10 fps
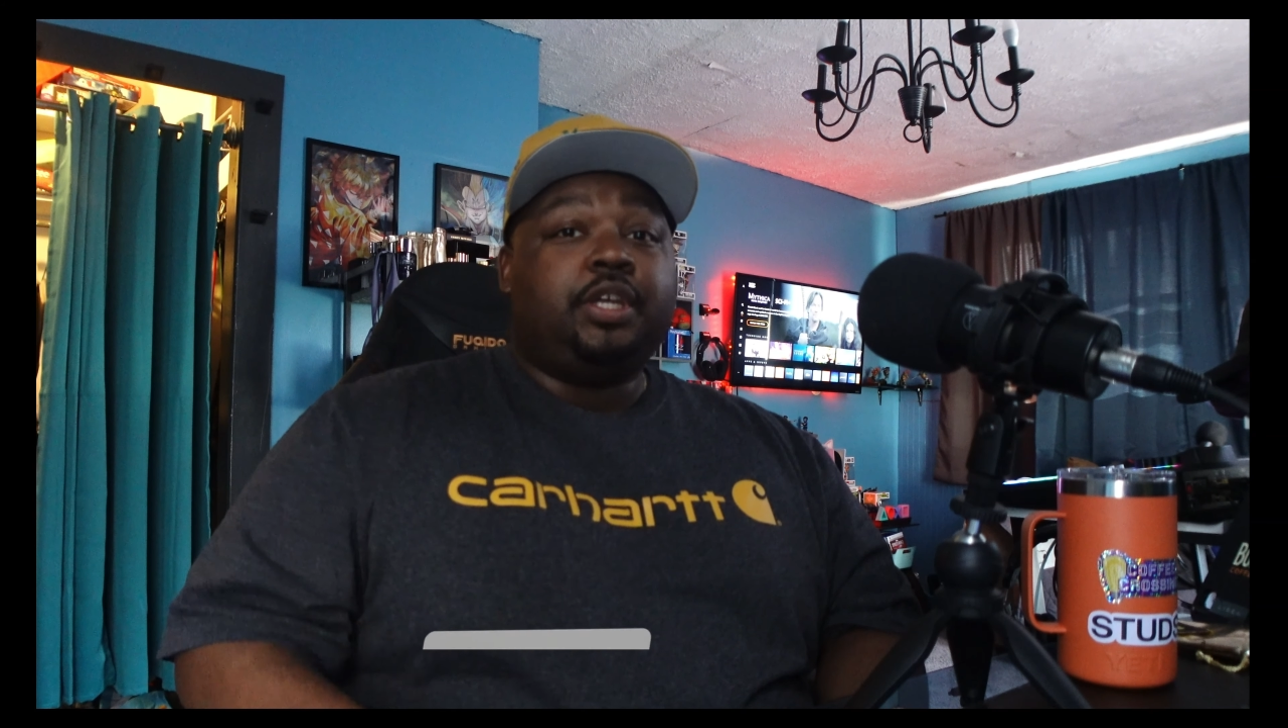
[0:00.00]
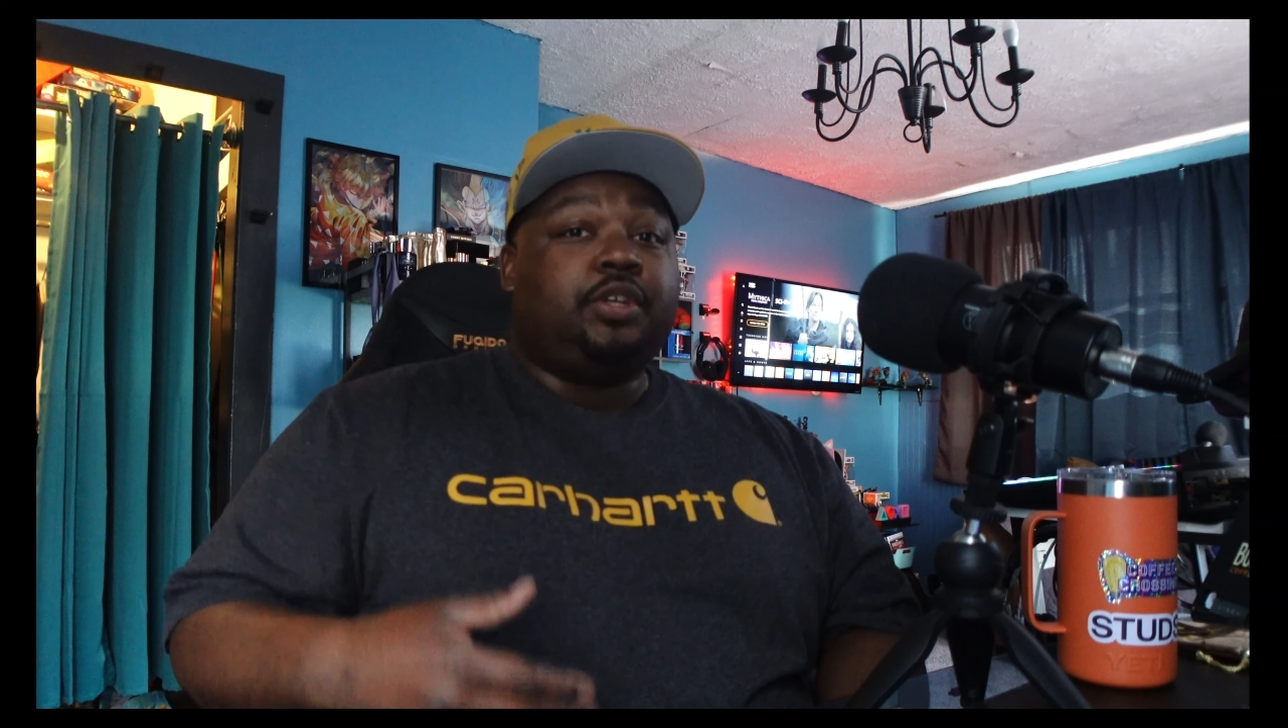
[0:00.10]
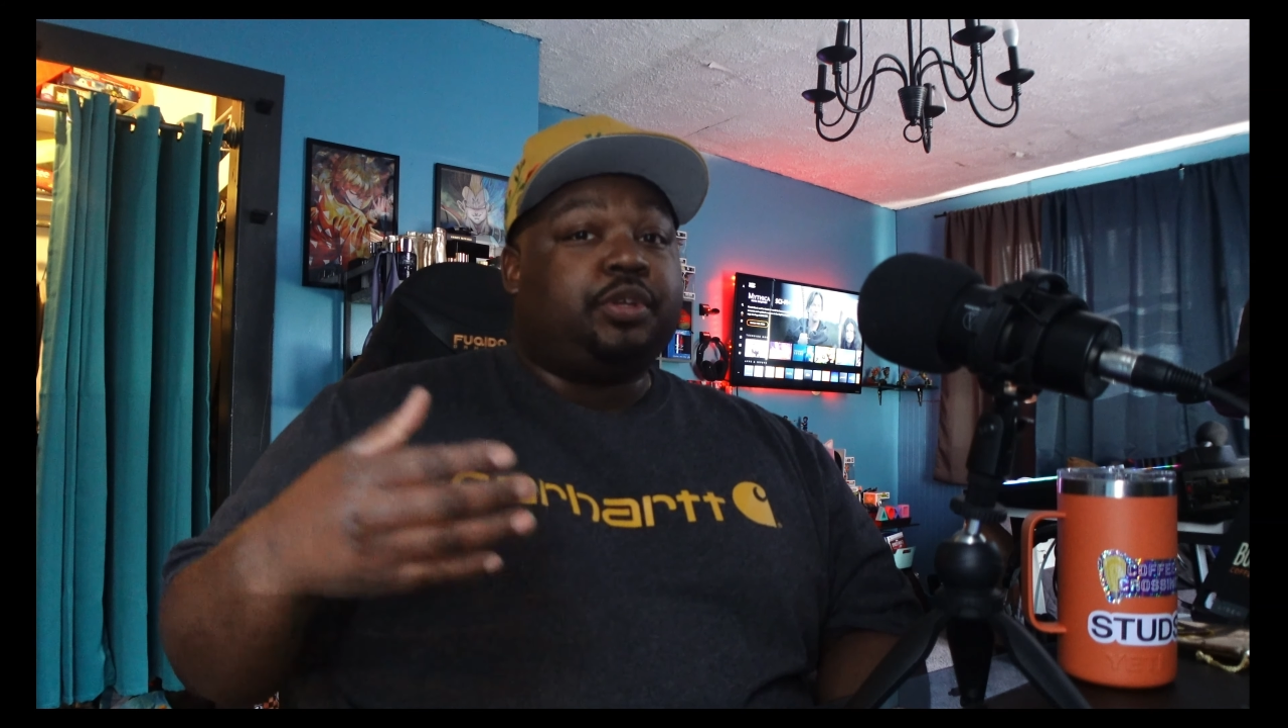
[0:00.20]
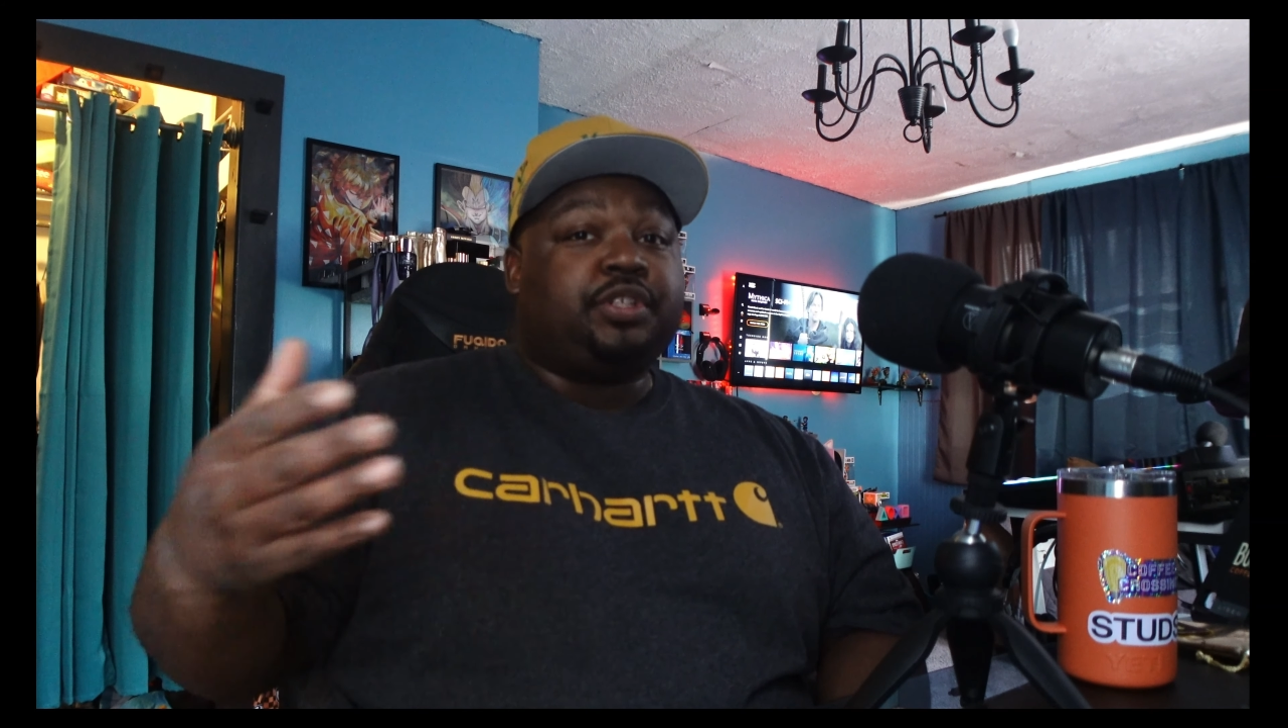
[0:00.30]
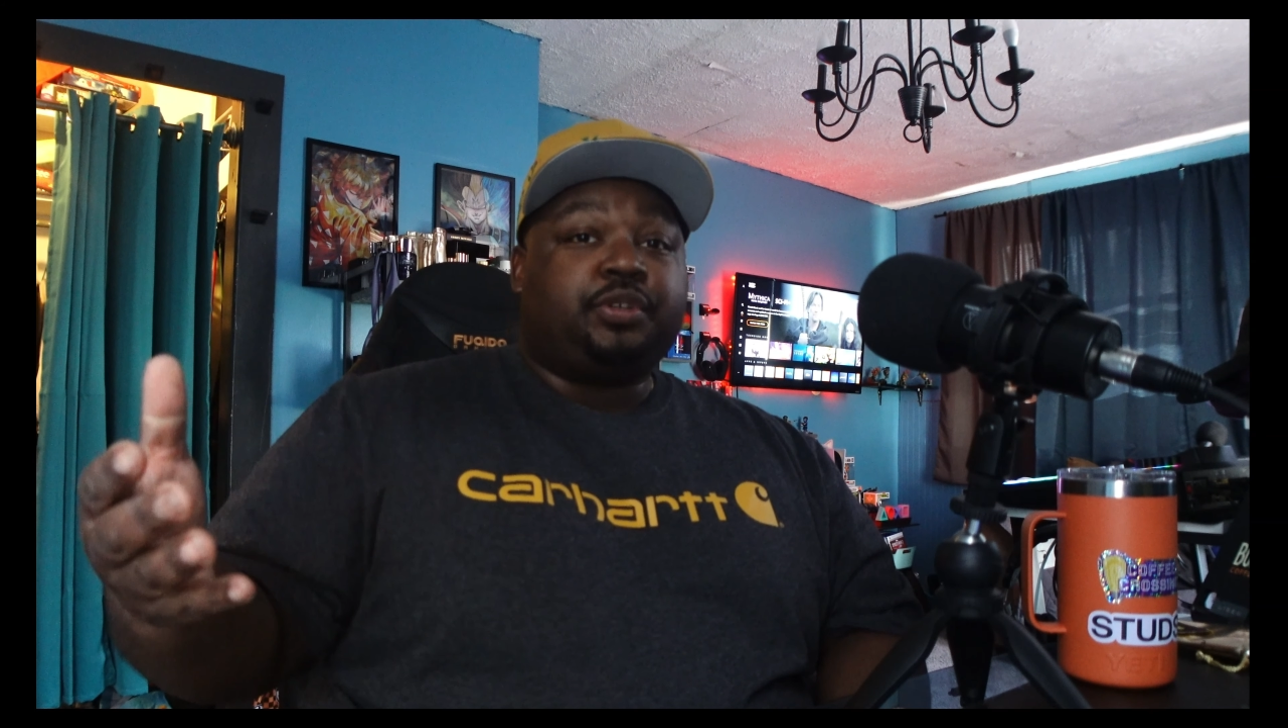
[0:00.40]

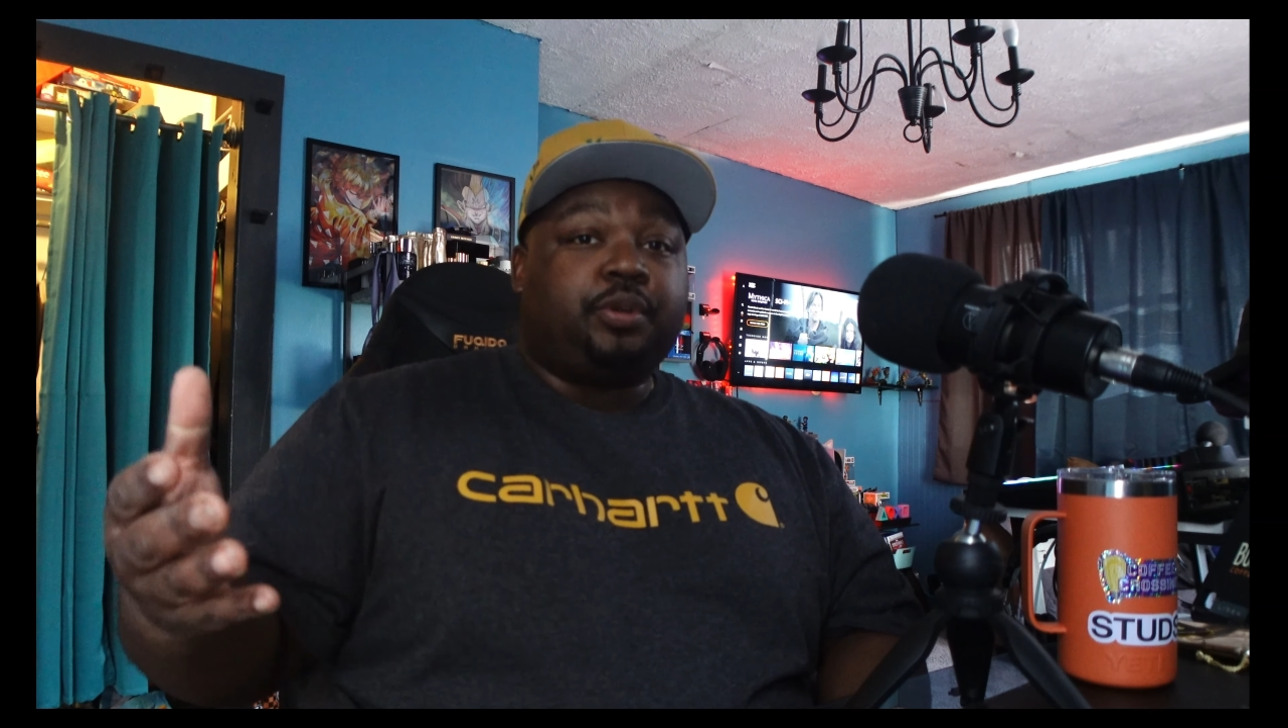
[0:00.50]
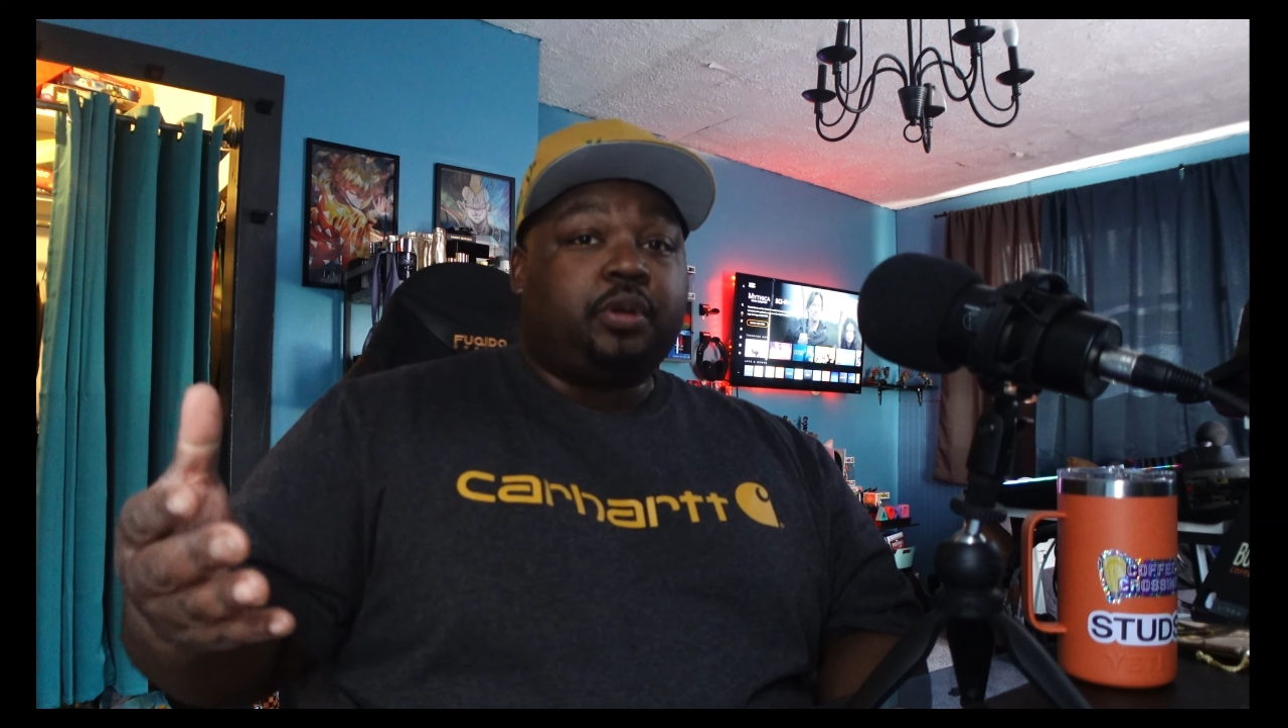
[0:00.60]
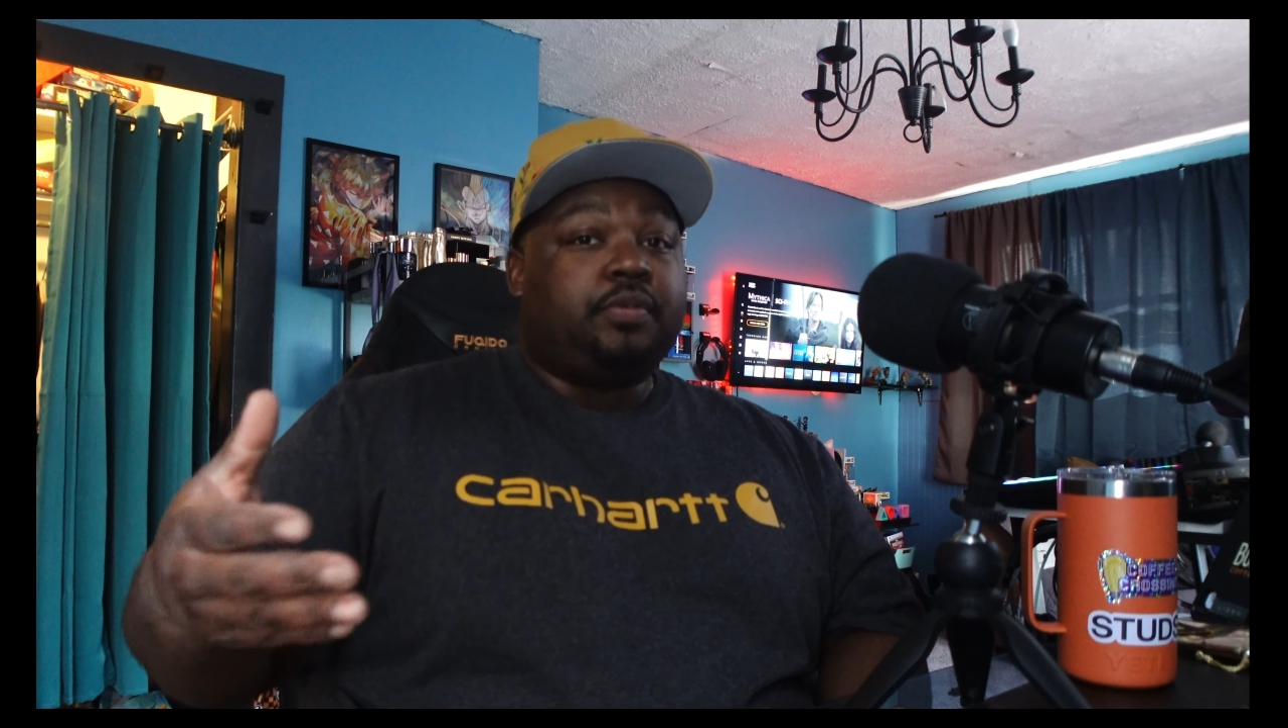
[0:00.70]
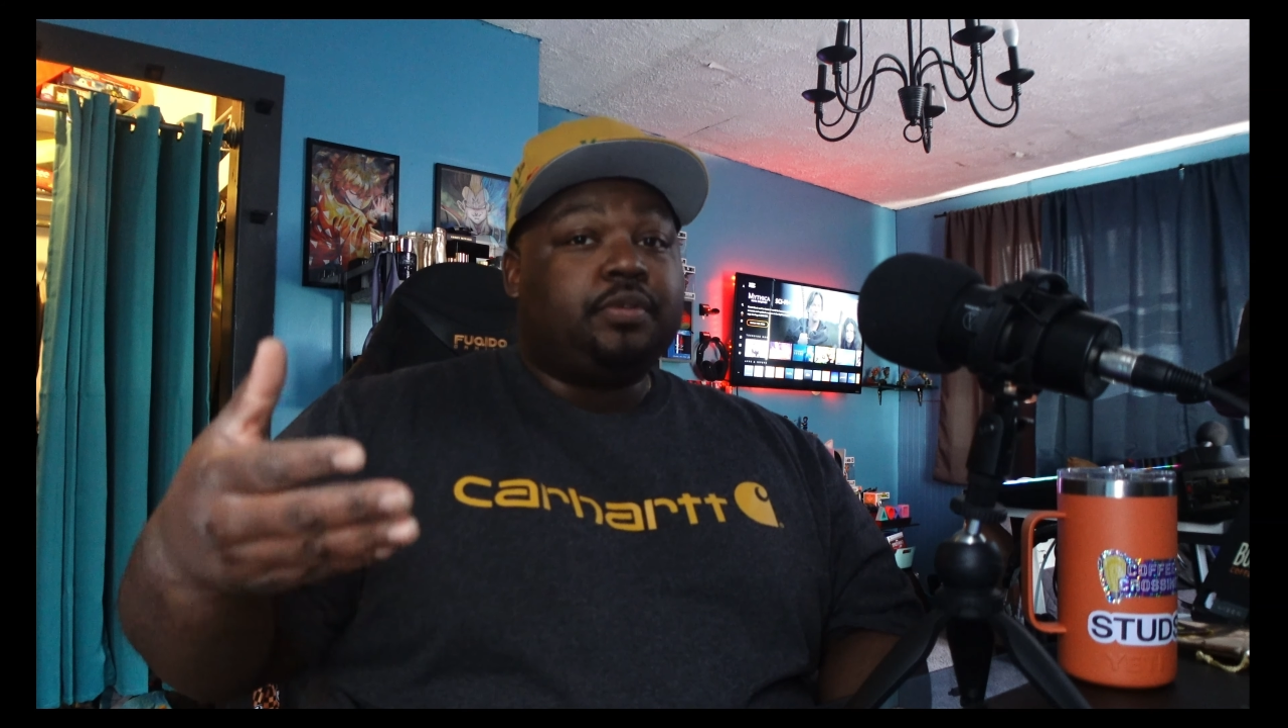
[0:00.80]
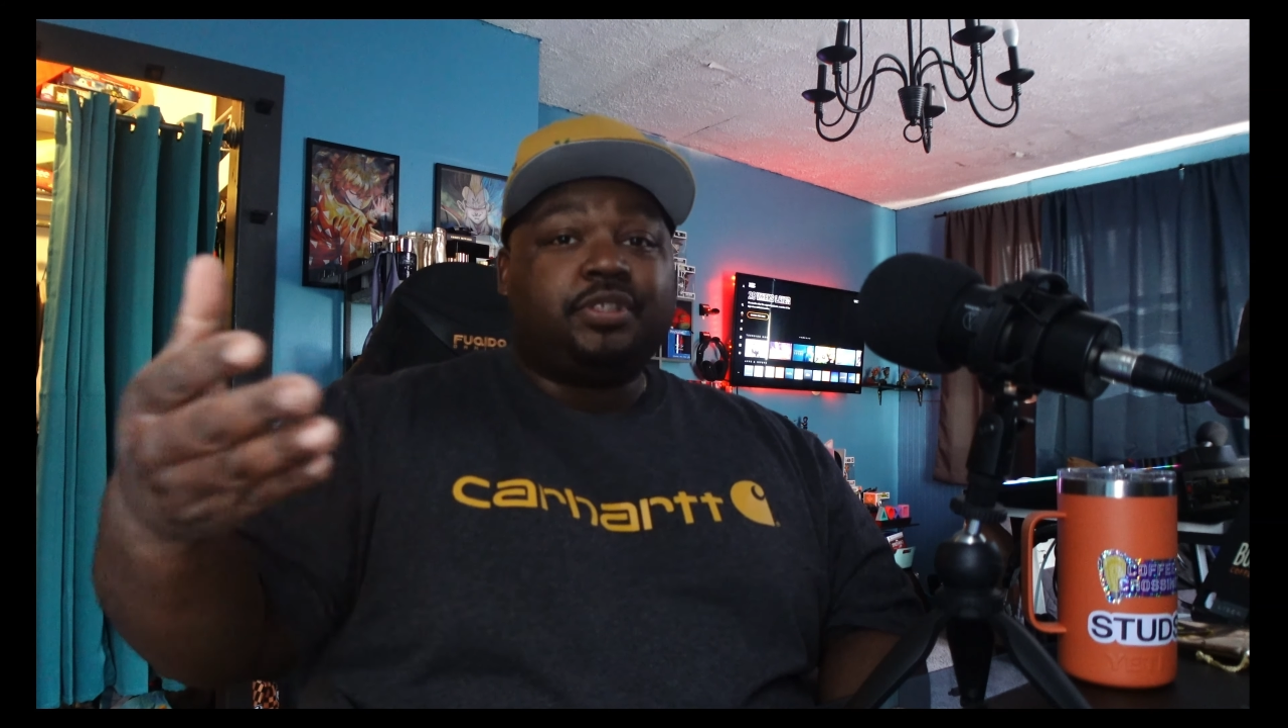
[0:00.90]
You can shoot over,